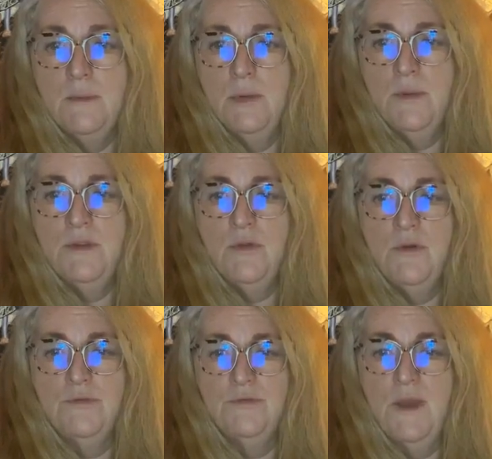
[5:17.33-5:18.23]
But with
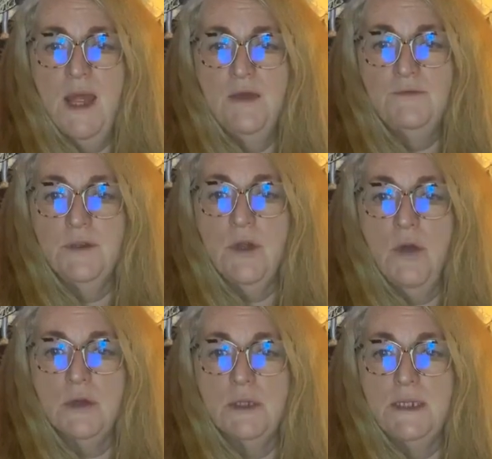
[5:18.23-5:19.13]
your flair for
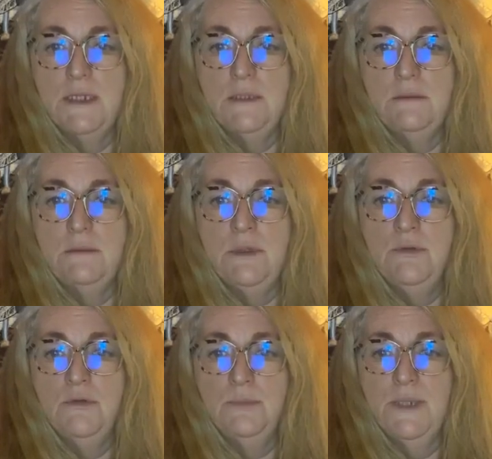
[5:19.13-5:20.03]
Cockney,
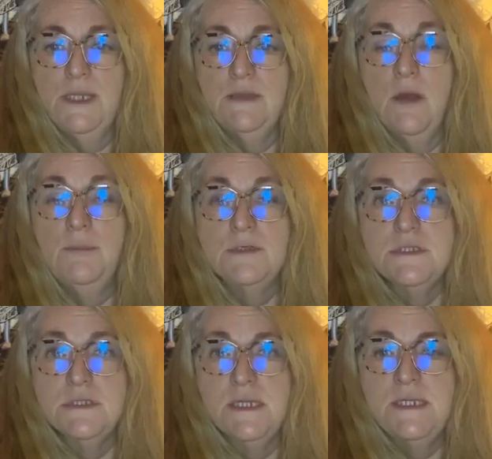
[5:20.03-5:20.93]
you could pick it up
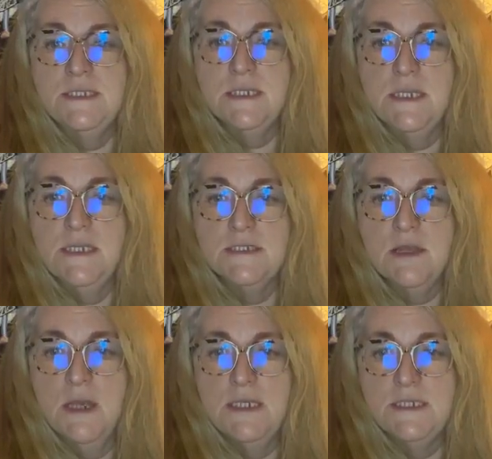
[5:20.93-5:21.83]
as easily as
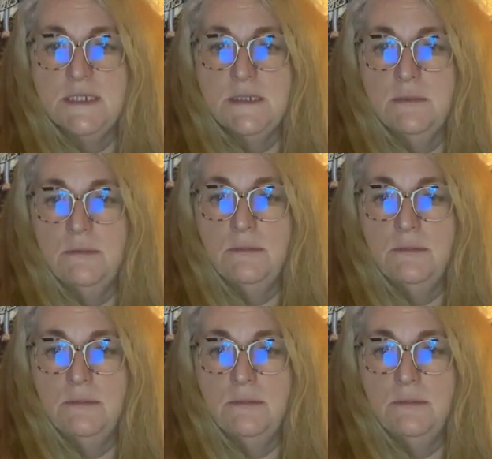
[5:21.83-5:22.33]
I did.